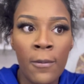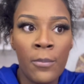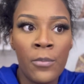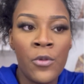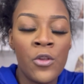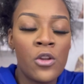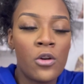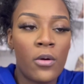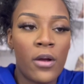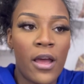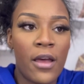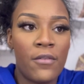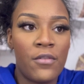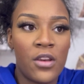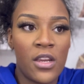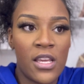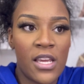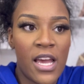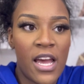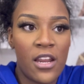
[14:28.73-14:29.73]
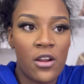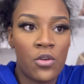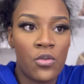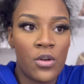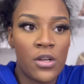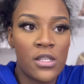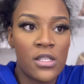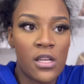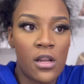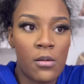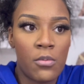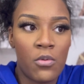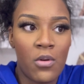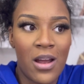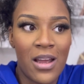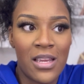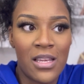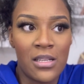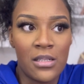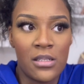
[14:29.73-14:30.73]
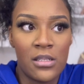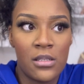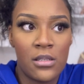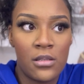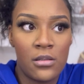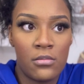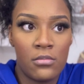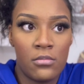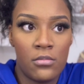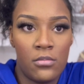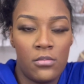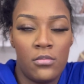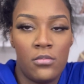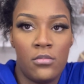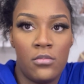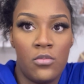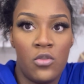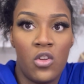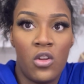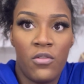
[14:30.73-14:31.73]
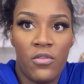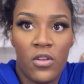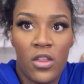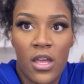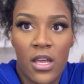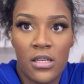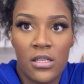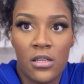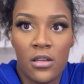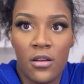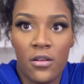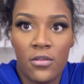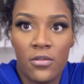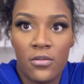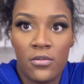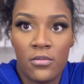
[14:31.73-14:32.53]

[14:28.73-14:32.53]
You don't have any categories set up where I can look for that stuff.